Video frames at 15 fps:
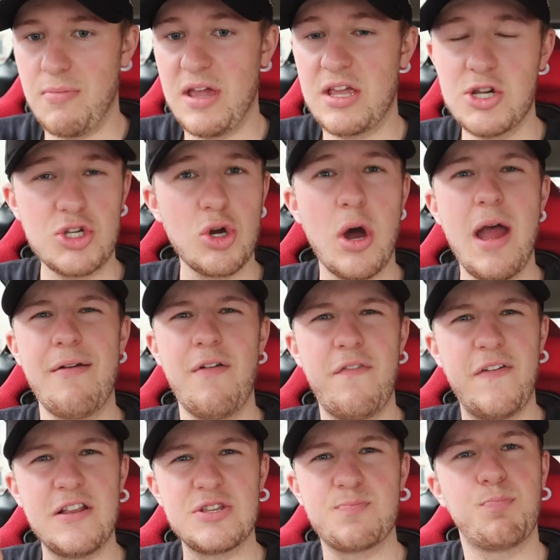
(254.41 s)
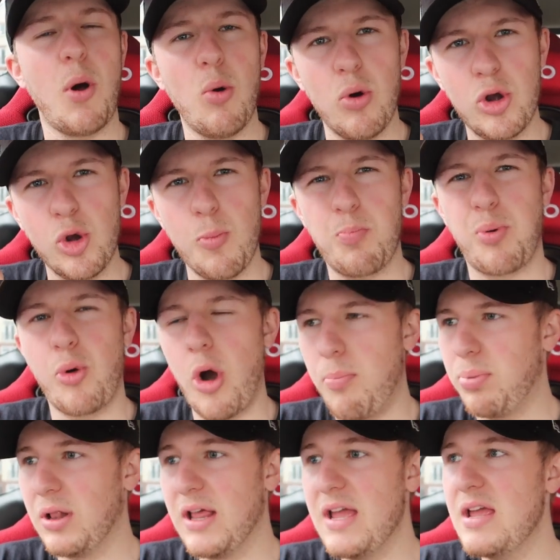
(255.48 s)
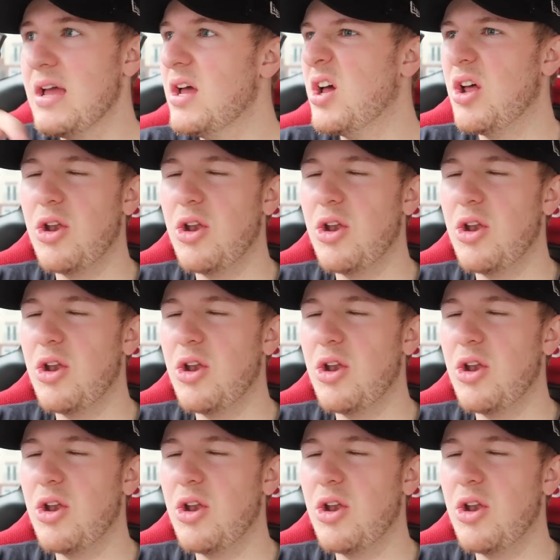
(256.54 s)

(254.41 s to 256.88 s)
making sure everything's bolted up properly,